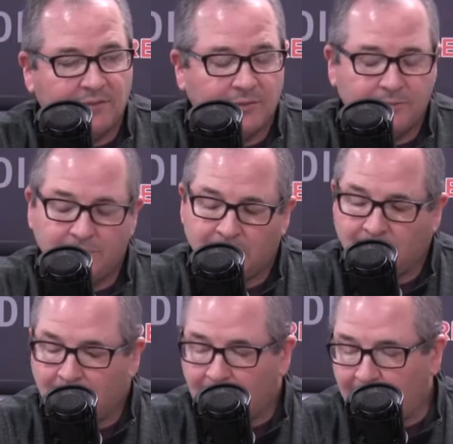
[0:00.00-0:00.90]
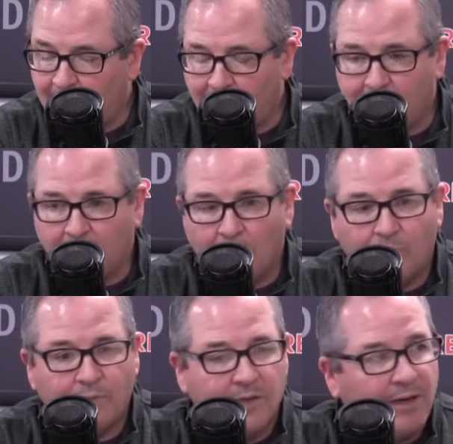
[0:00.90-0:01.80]
So, I mean,
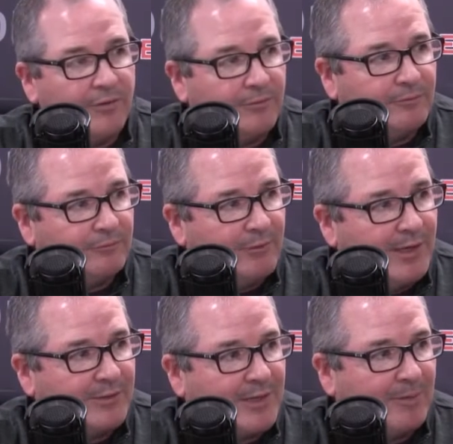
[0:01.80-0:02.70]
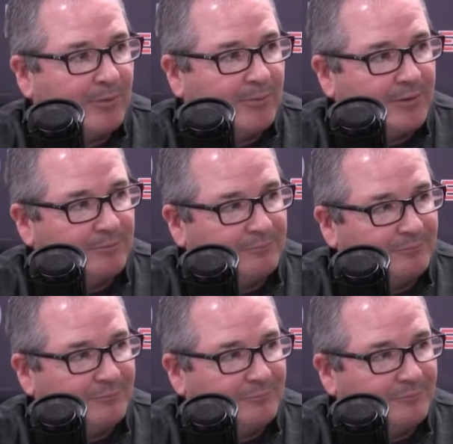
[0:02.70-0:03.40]
hopefully now the rain stopping, we can